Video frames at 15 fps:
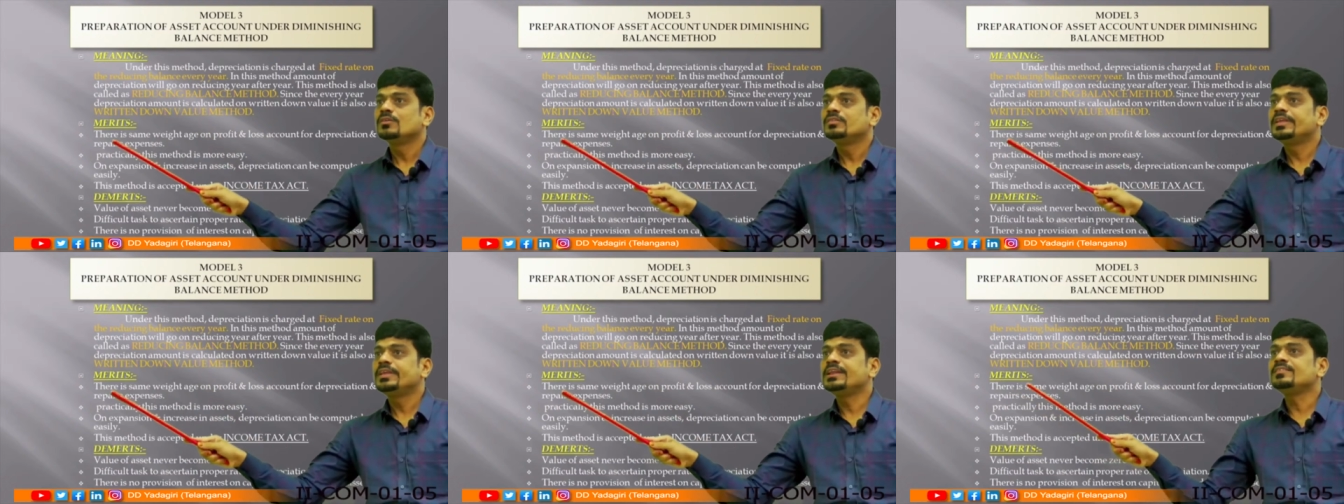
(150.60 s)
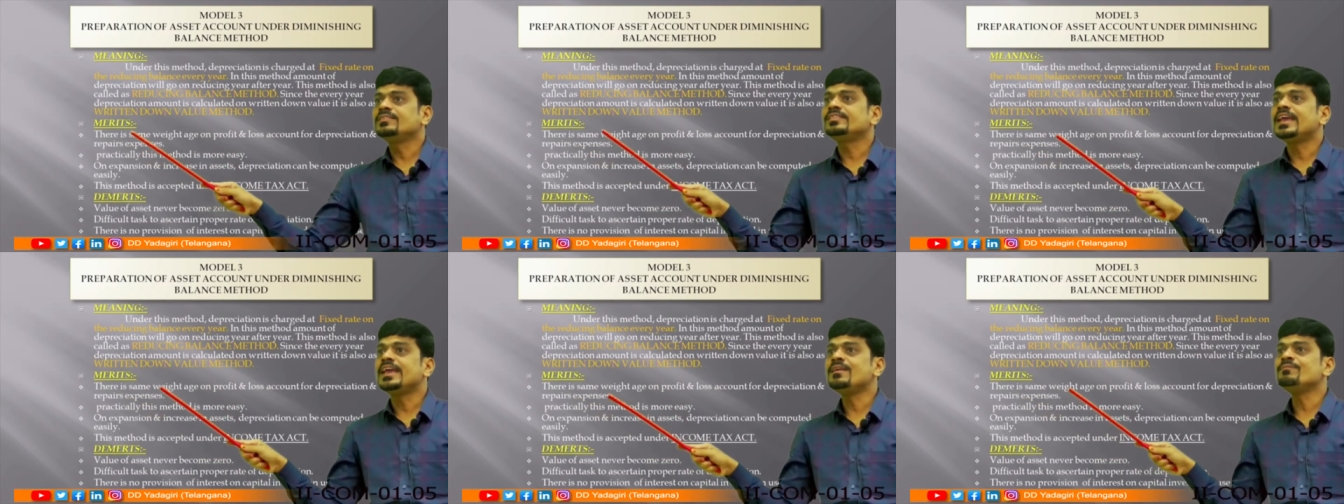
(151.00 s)
there is
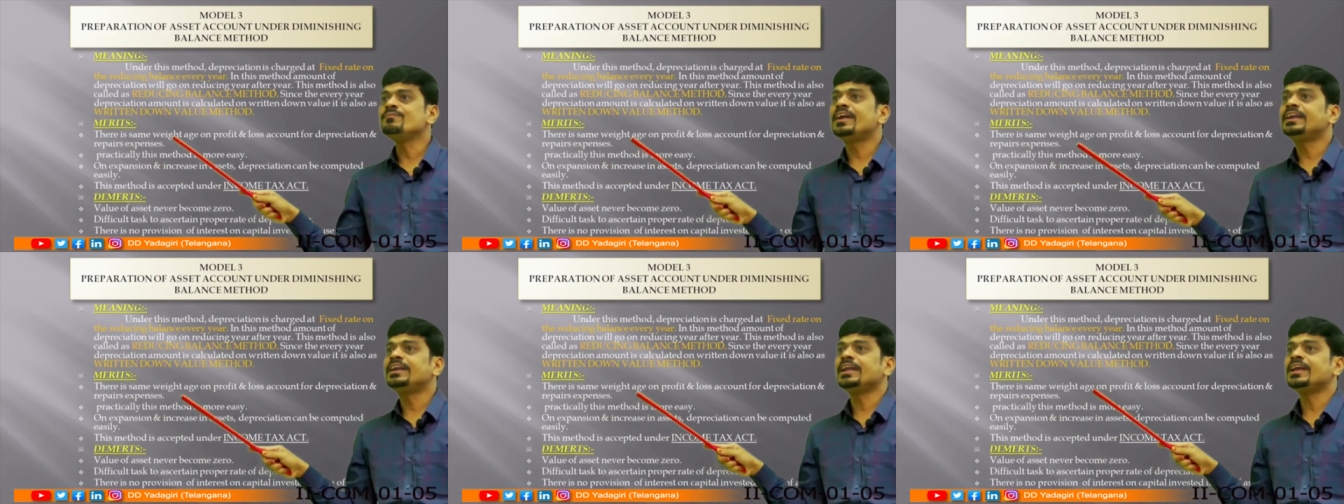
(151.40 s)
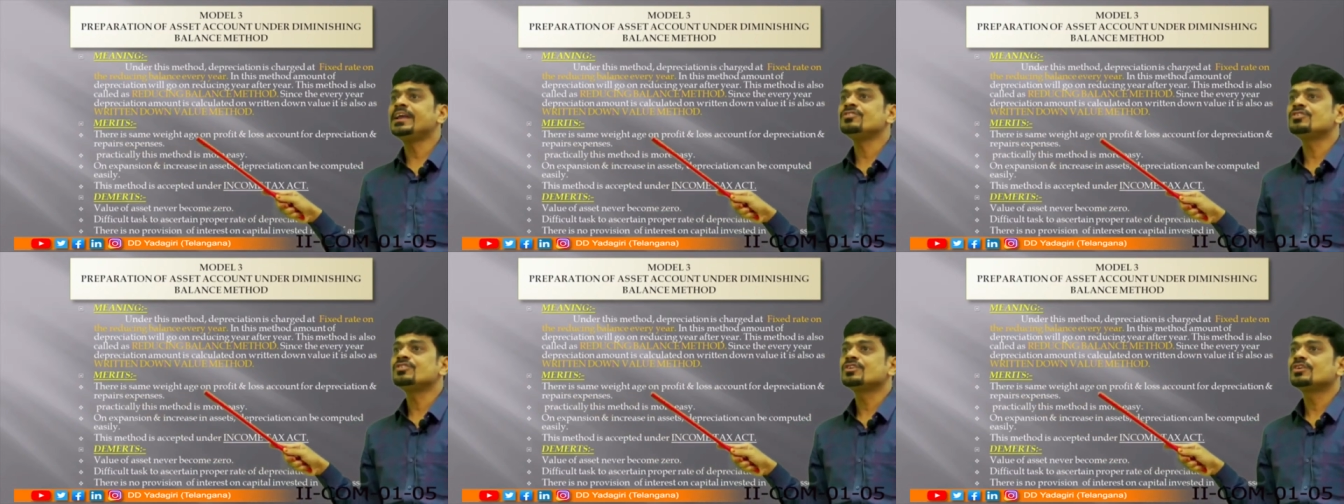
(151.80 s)
same
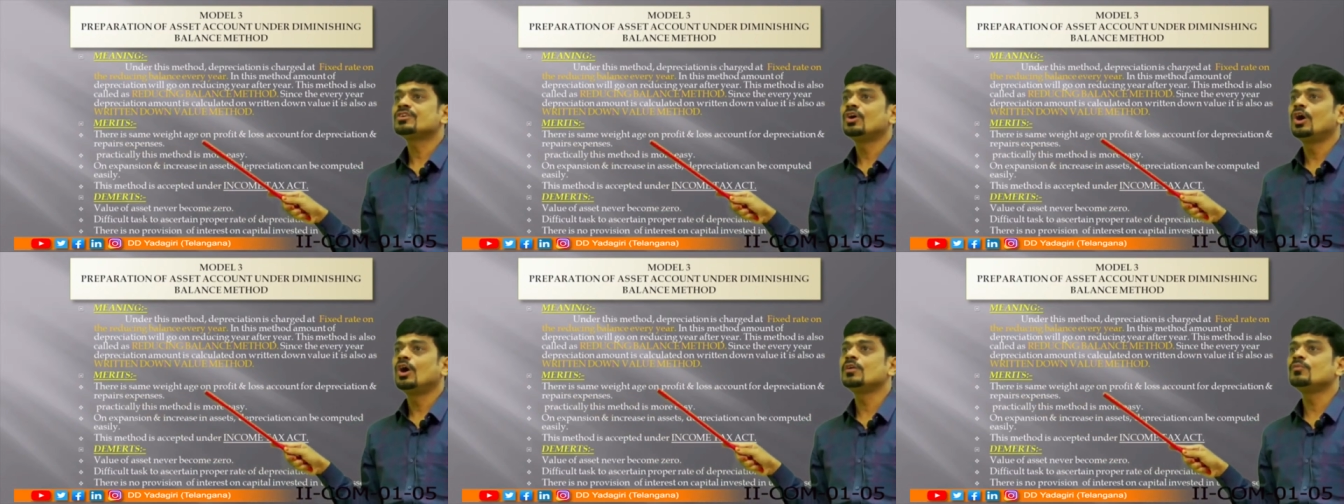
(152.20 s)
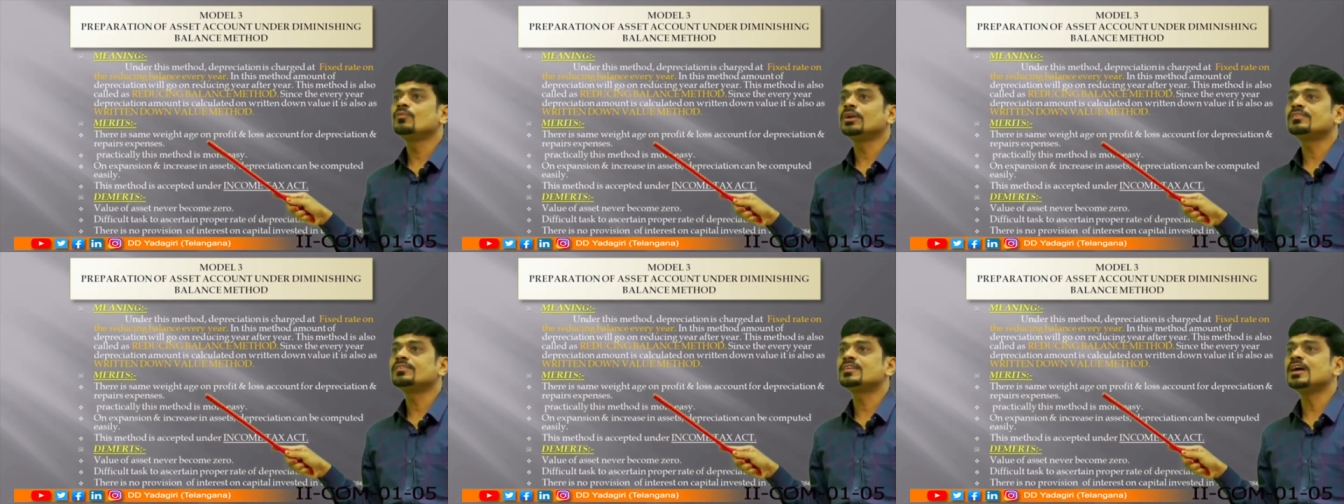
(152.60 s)
weightage on
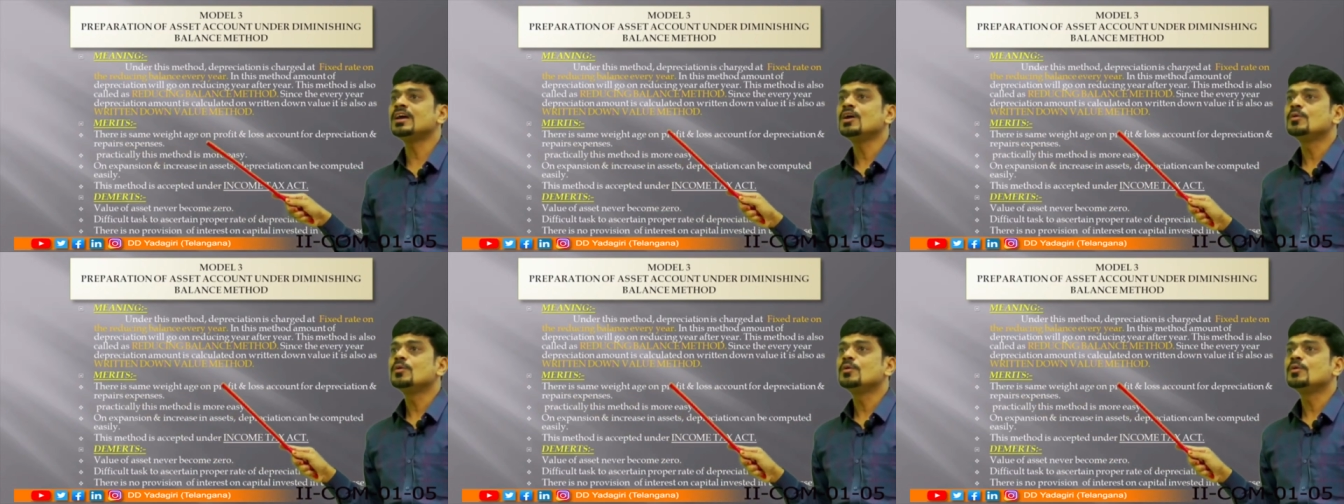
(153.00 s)
what's a